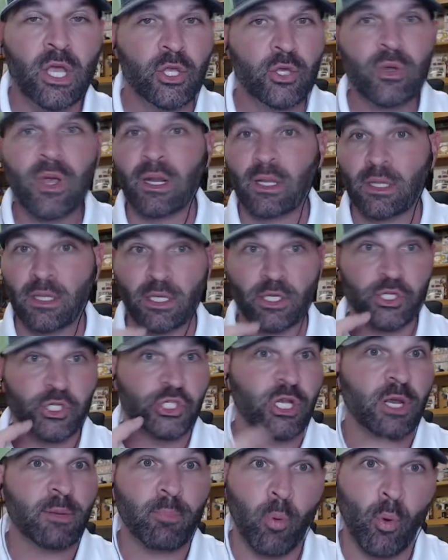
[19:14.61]
You got a
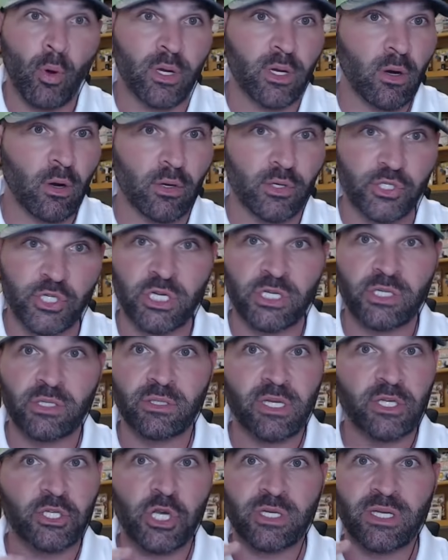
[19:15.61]
legit point guard in
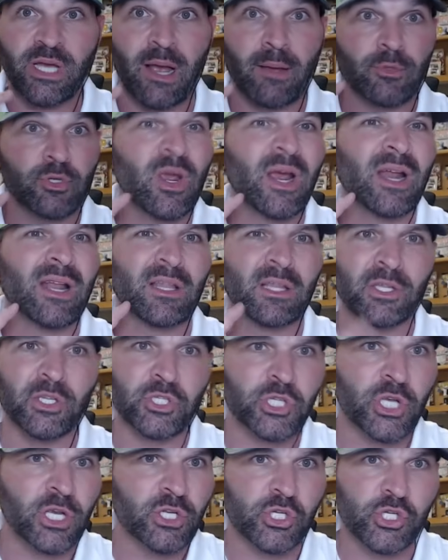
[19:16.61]
DJ Thomas. You got a
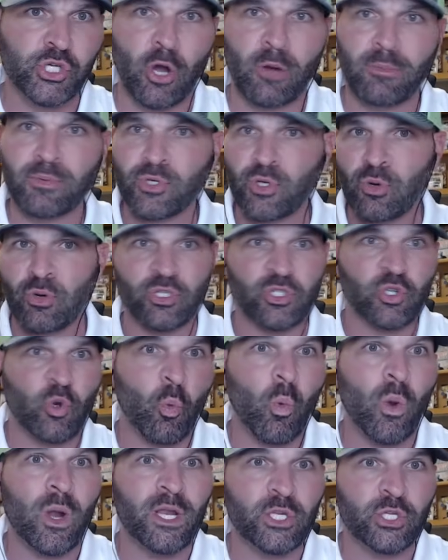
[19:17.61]
legit sharpshooter, a
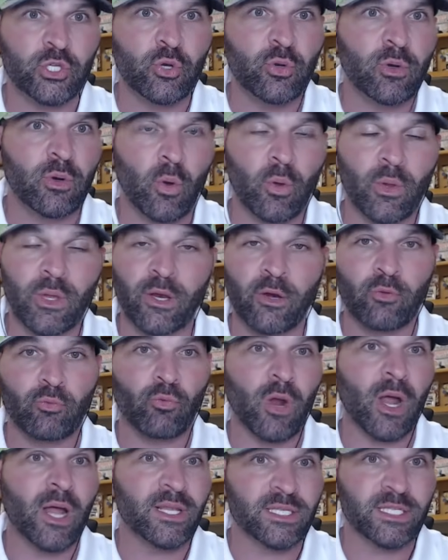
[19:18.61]
22-year-old here in
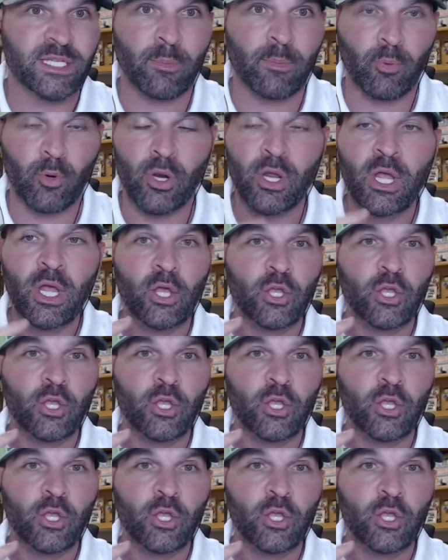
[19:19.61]
Ron Zipper.